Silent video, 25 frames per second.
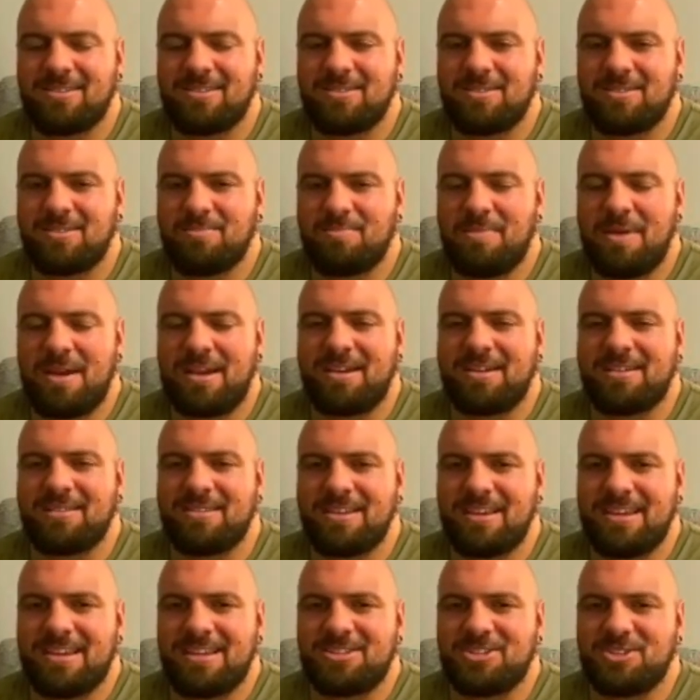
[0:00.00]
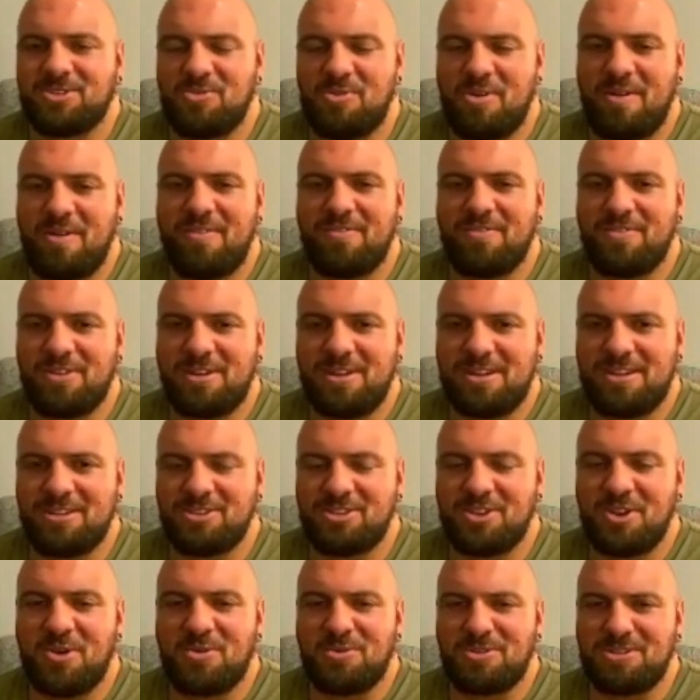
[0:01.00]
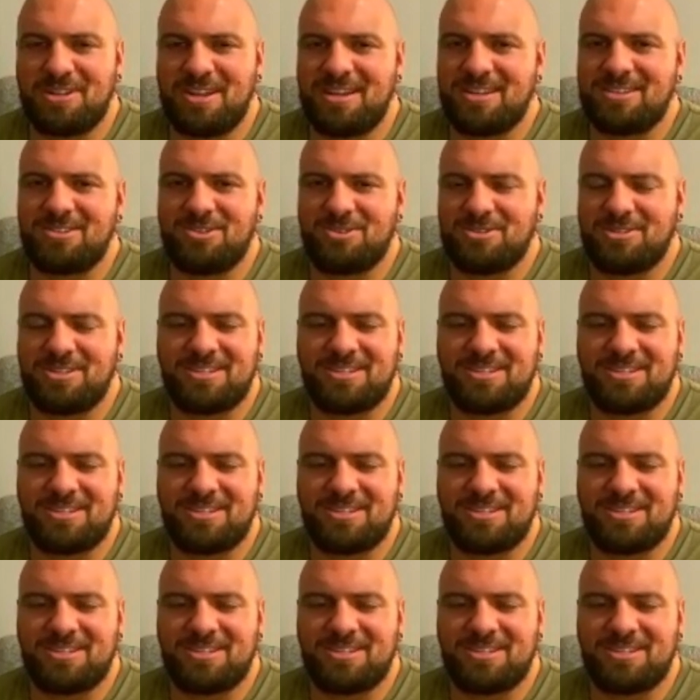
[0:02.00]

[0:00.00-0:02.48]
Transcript: Mike Leach and whoever he's coaching at just